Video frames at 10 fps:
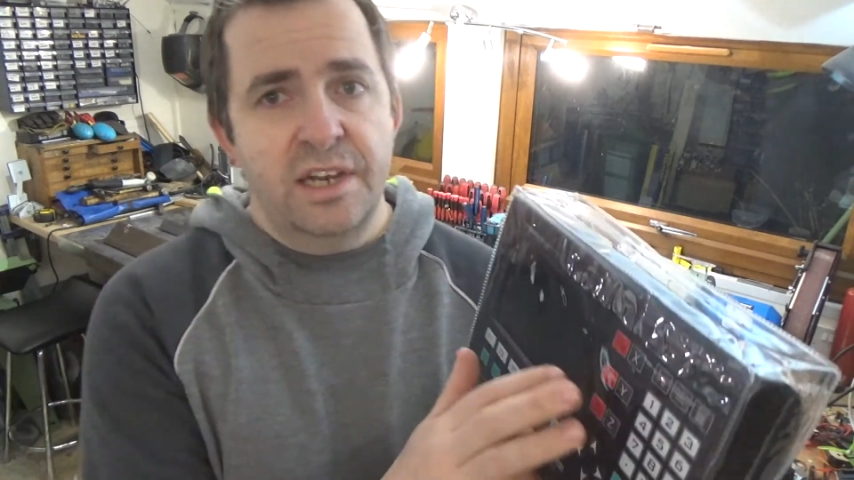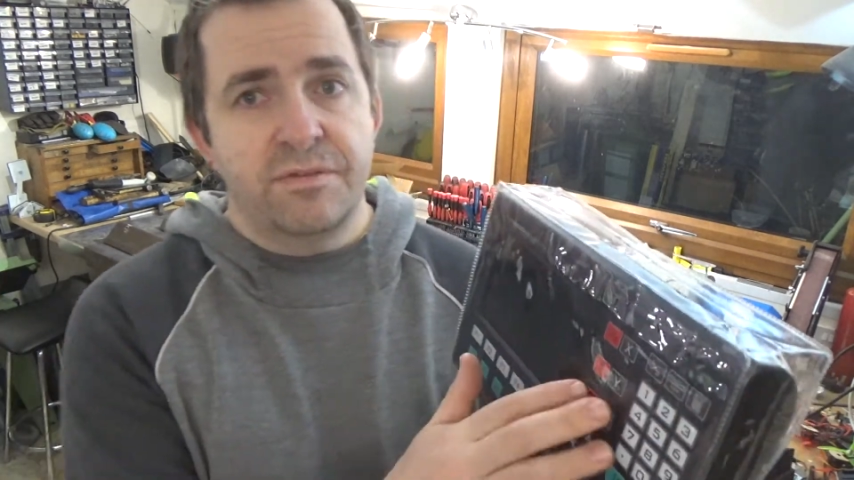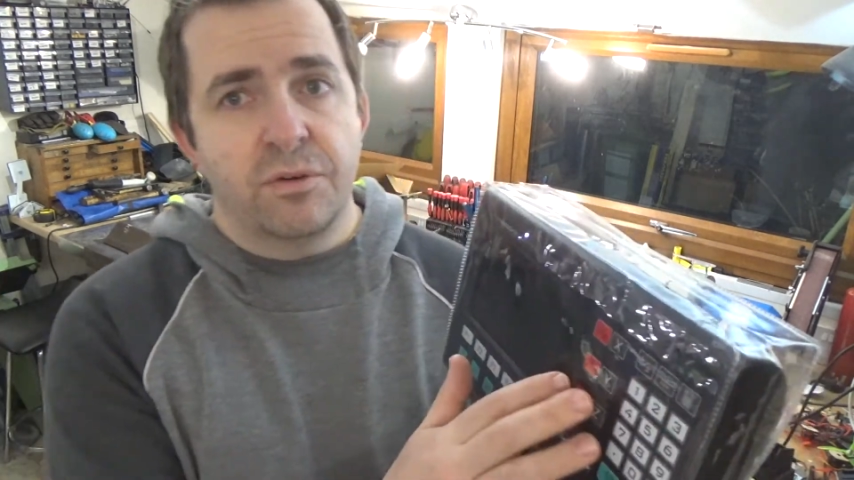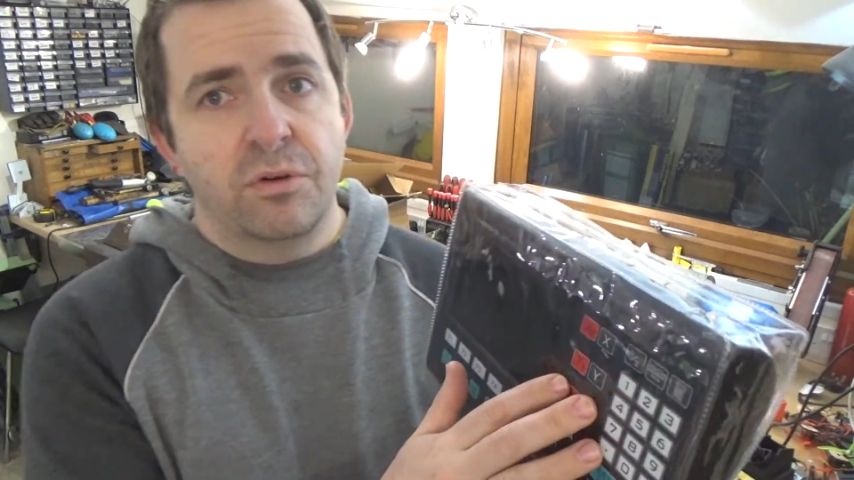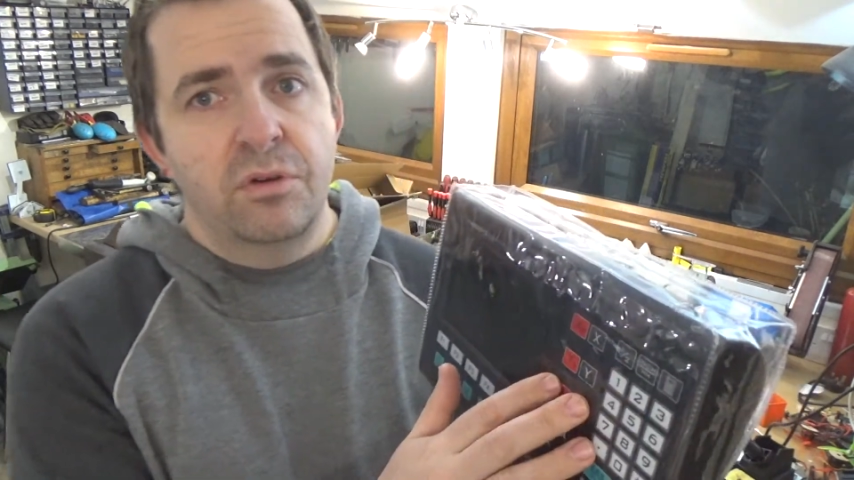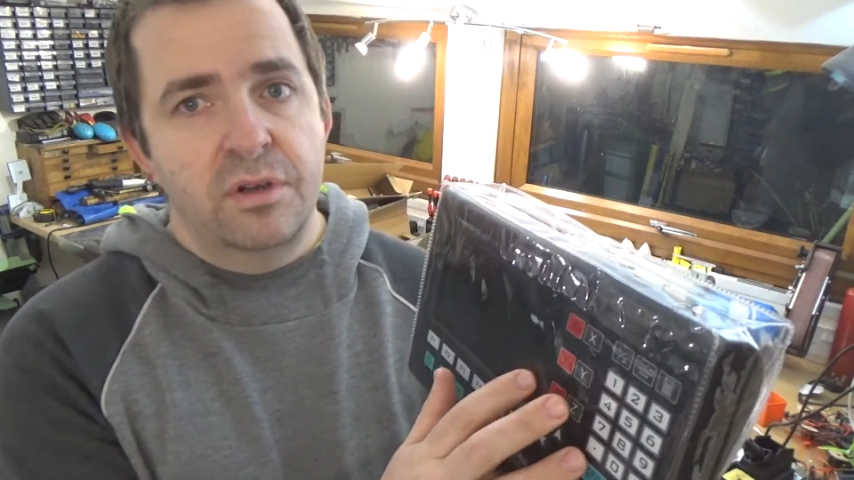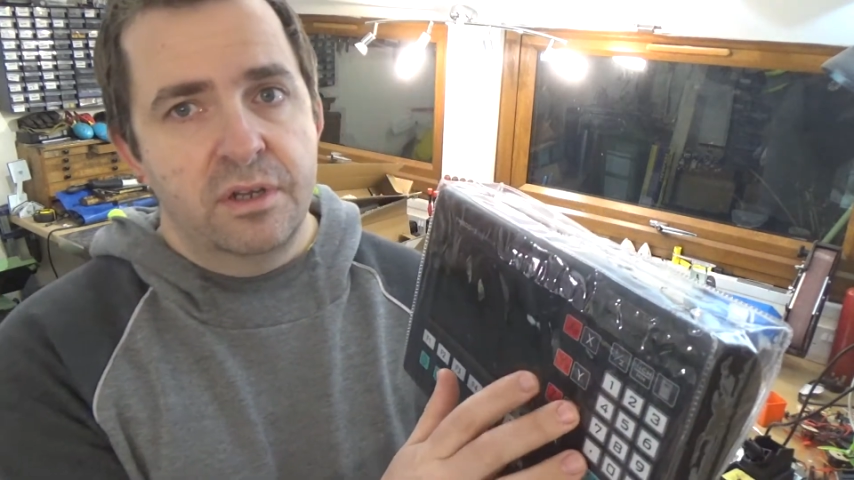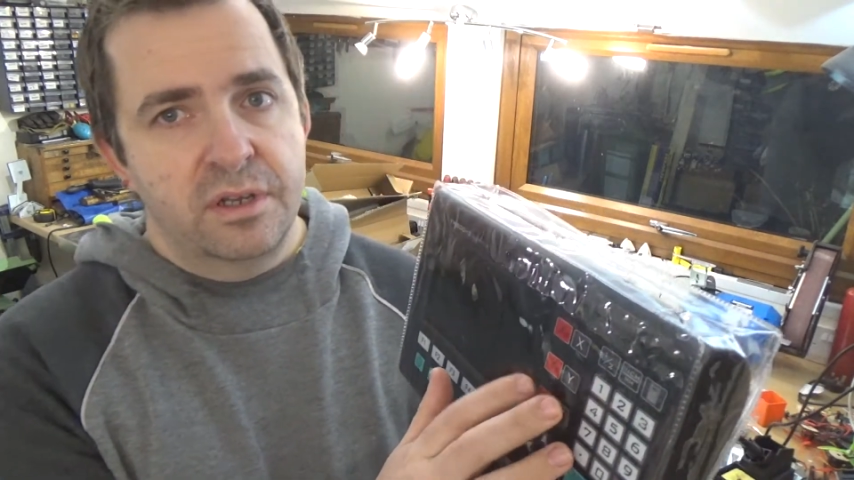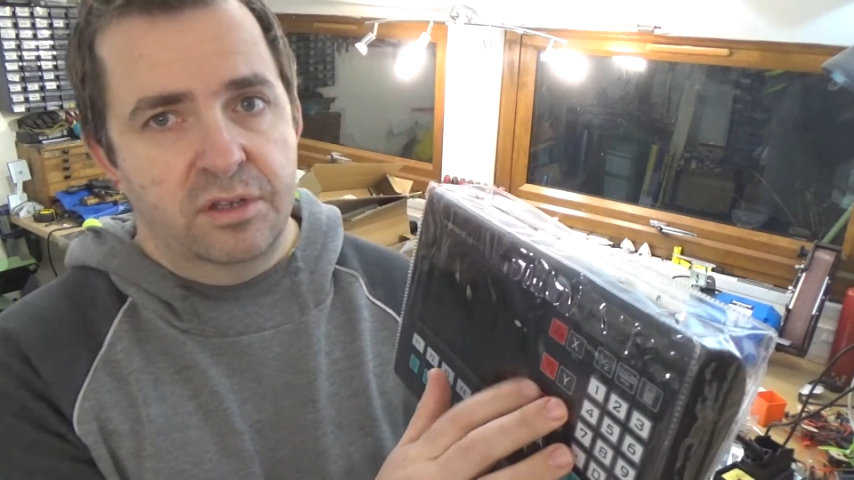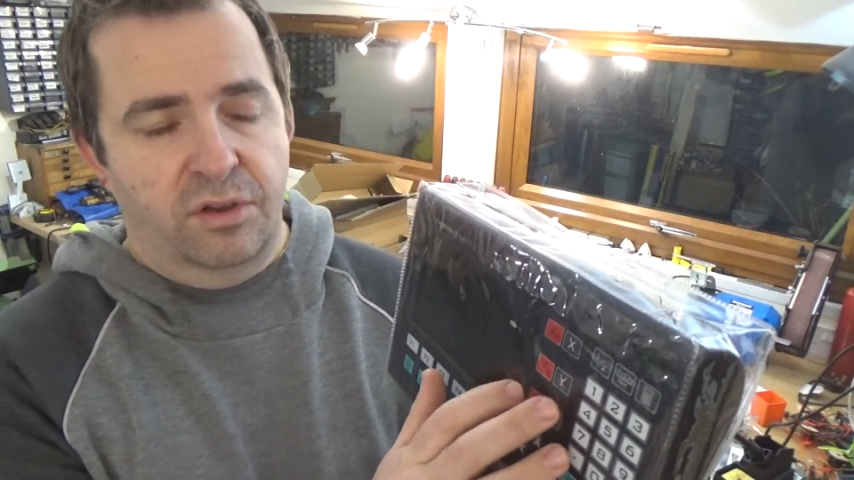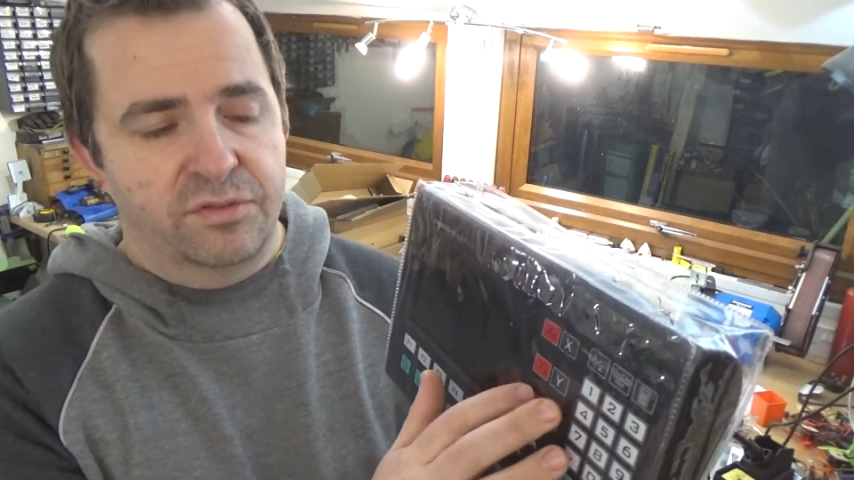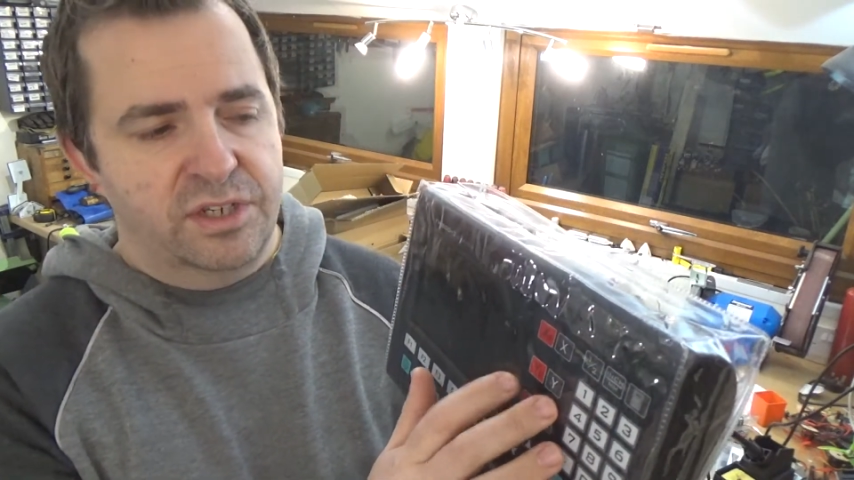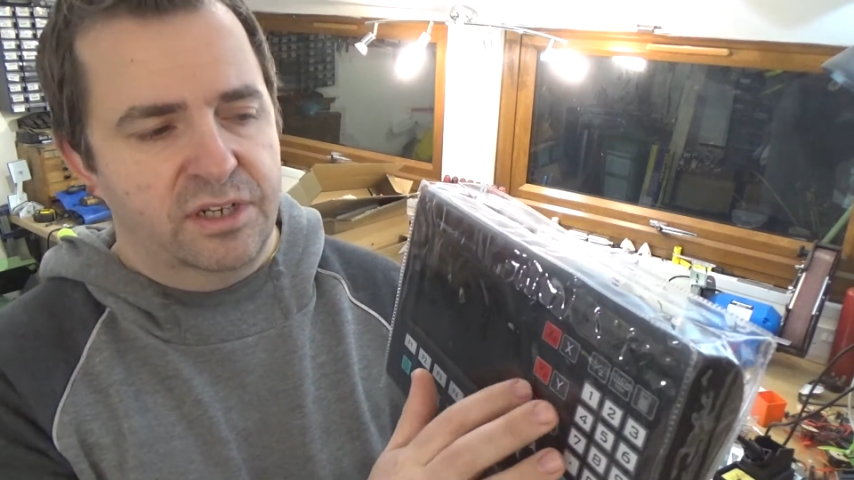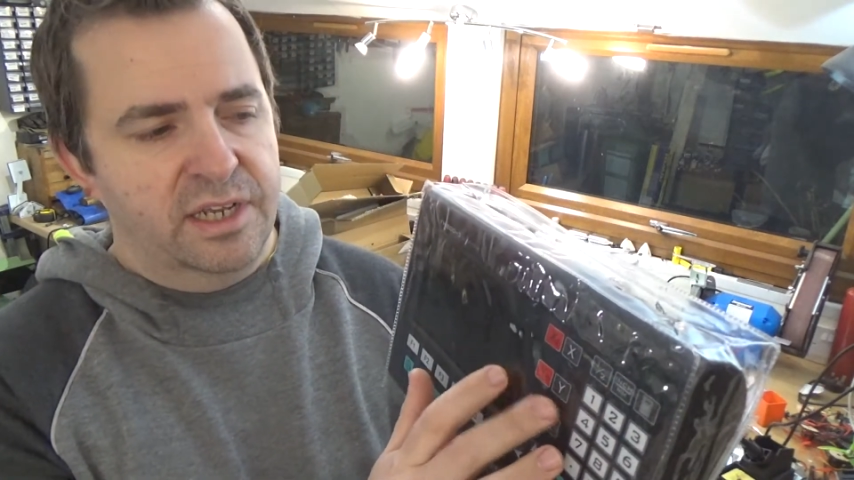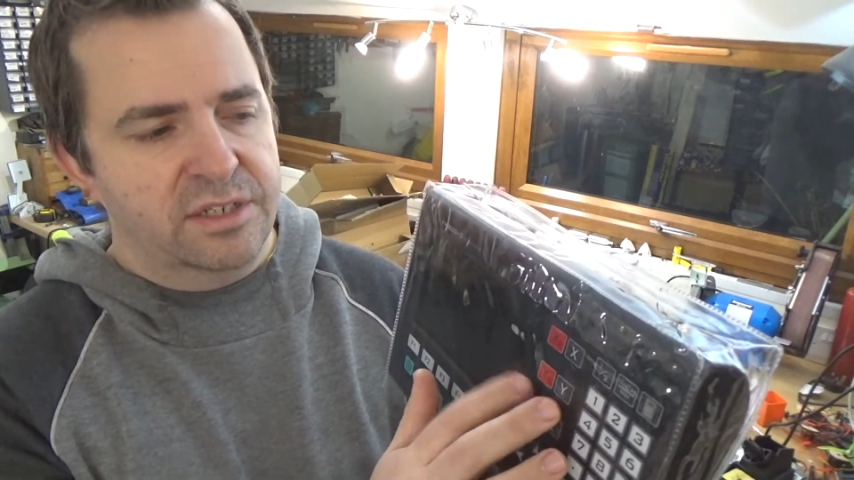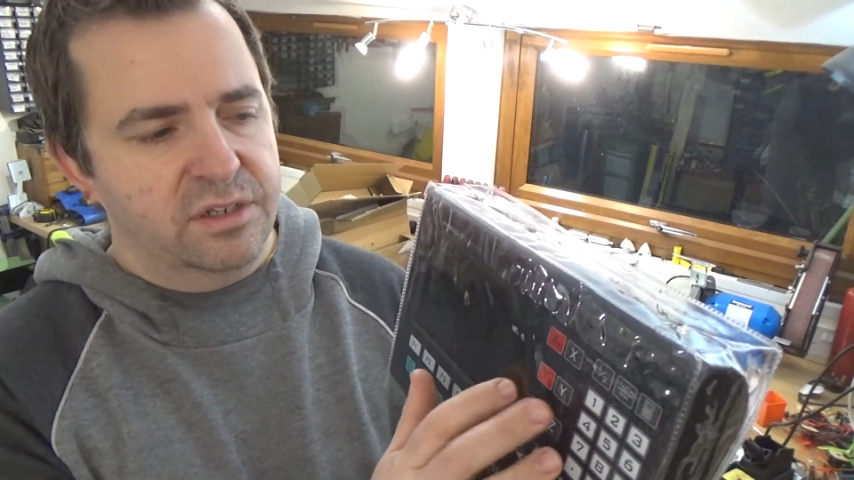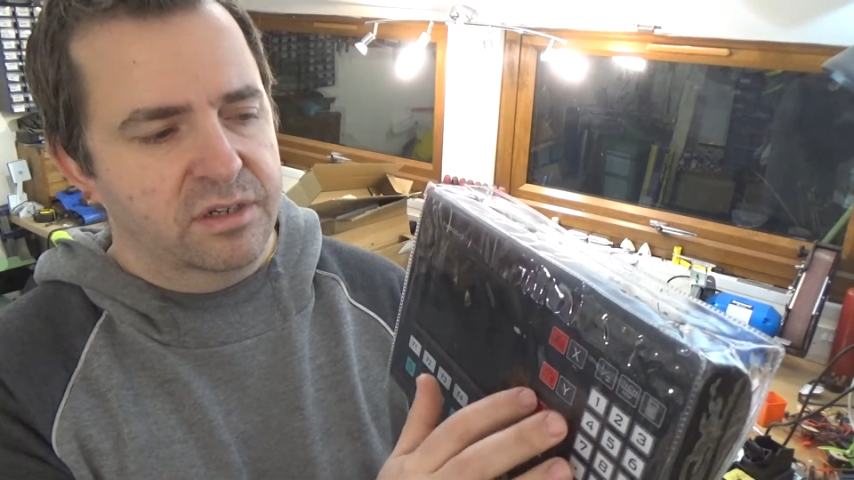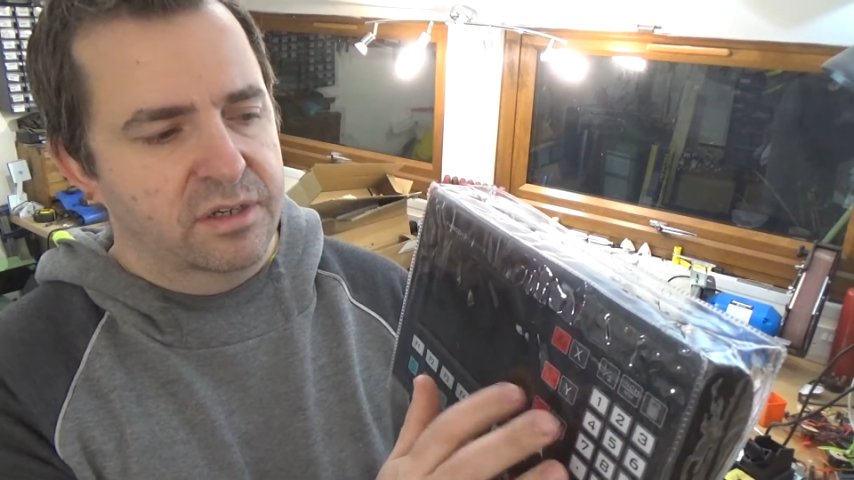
for, obviously later,